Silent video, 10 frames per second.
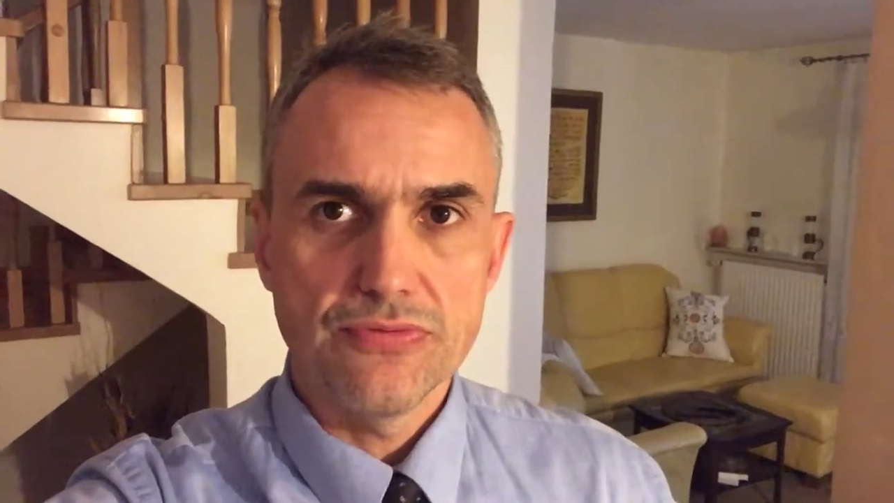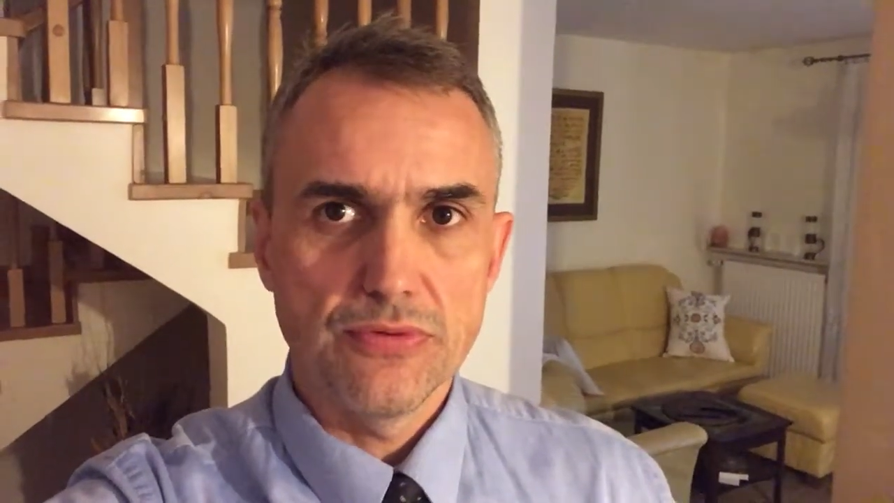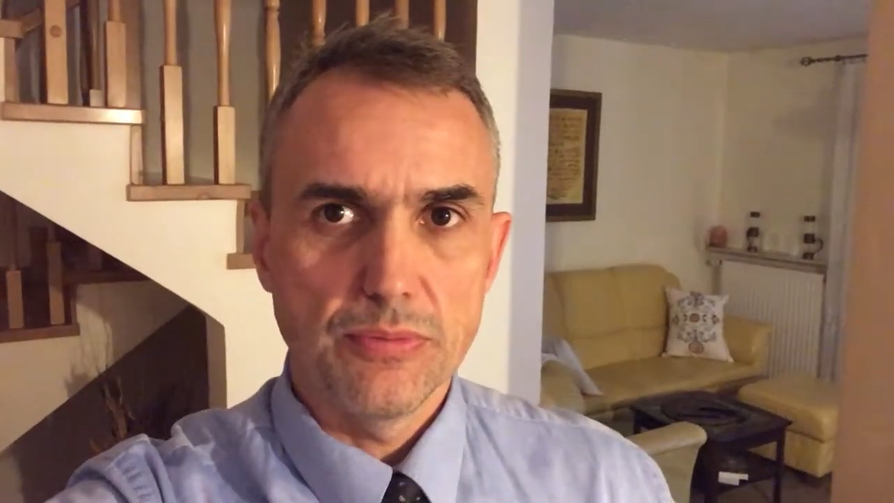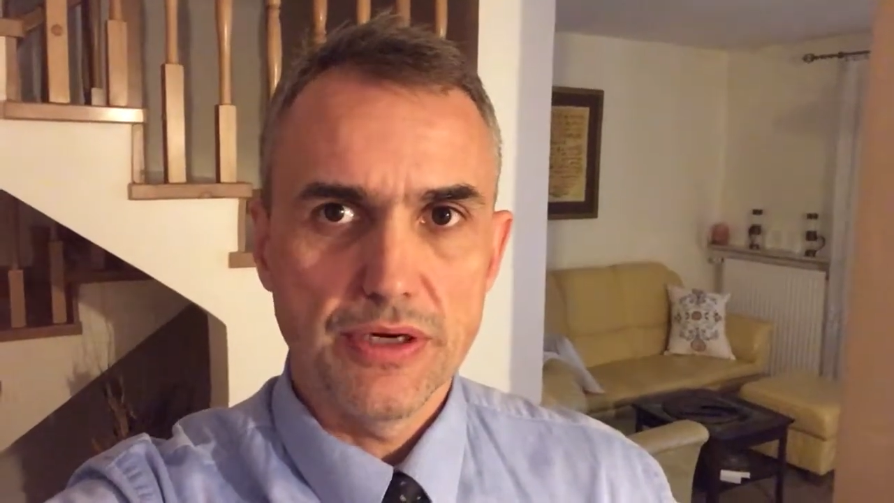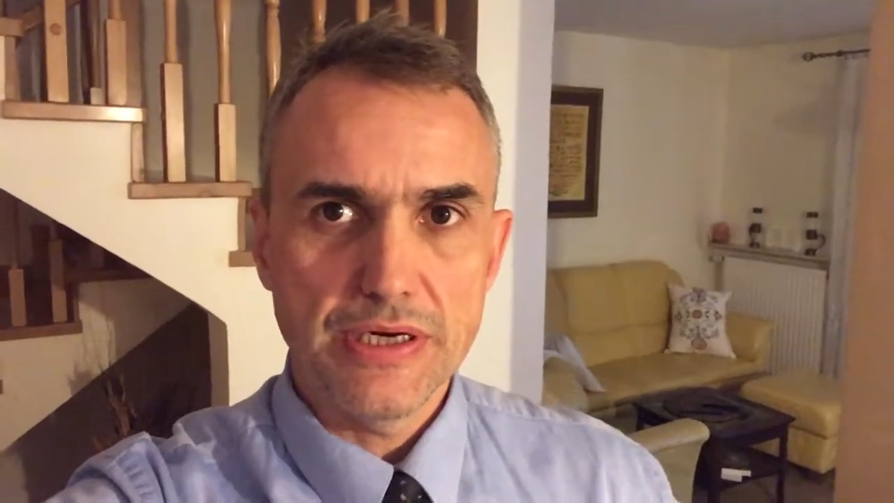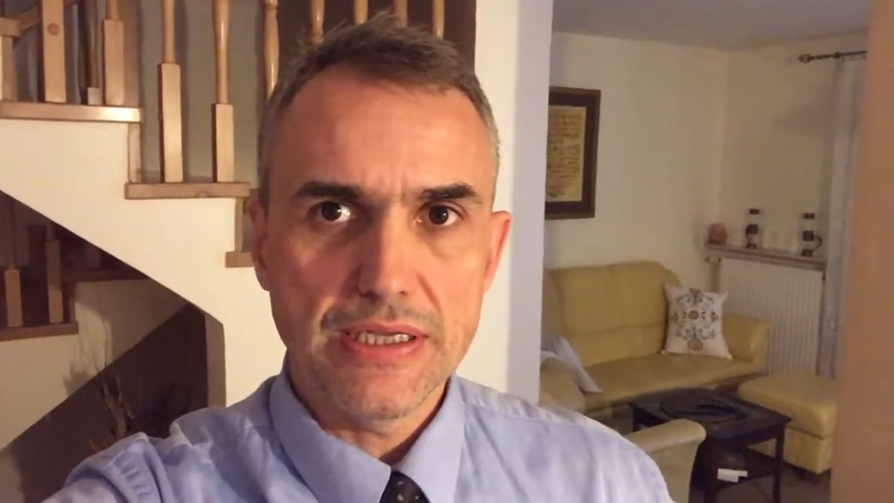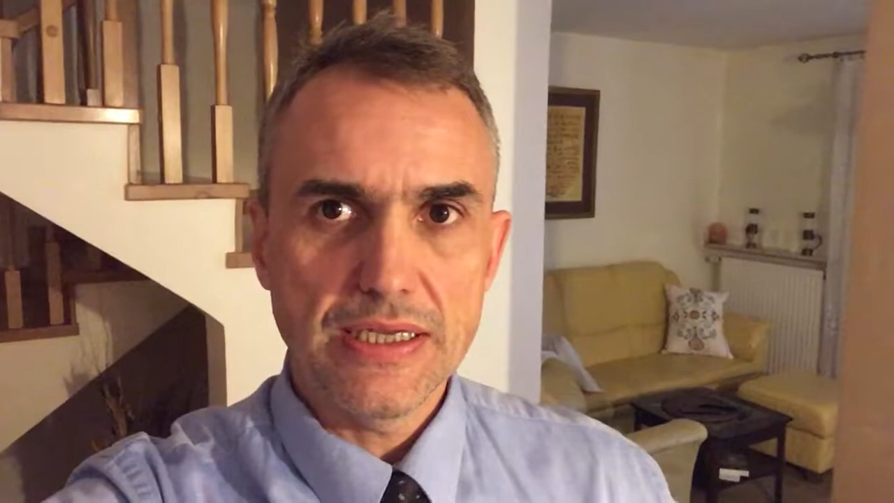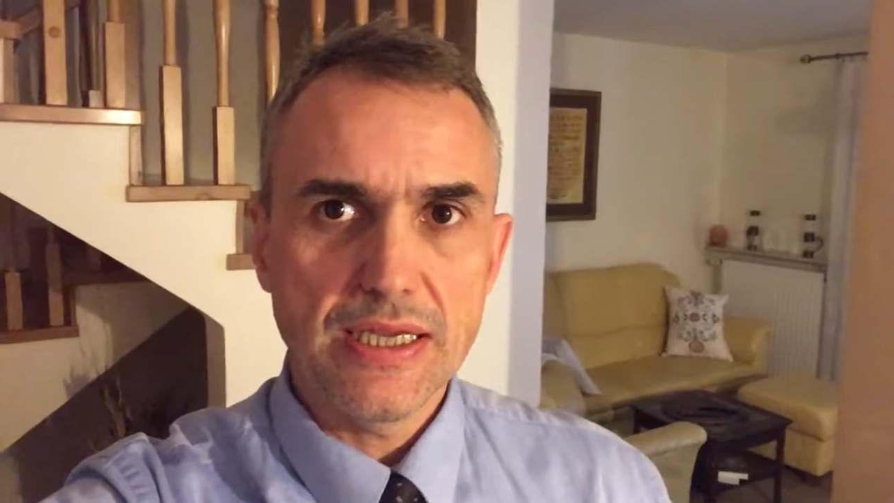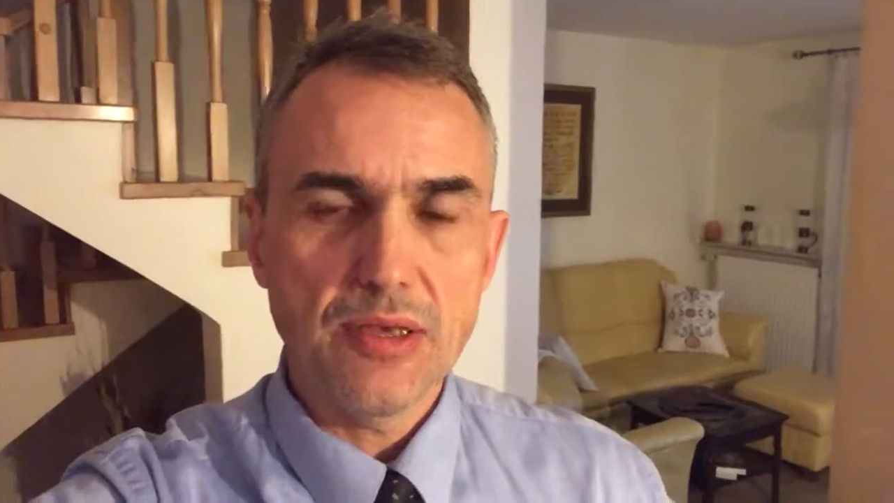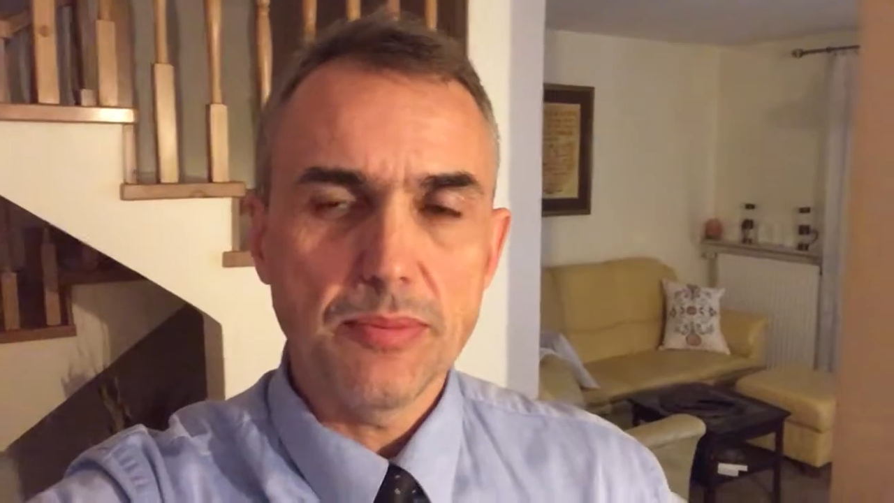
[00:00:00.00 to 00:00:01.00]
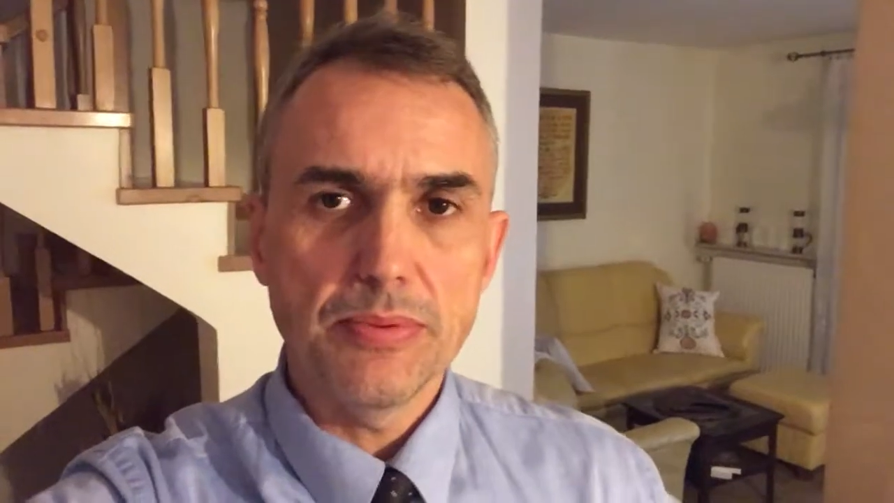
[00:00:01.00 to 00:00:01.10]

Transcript: of a market can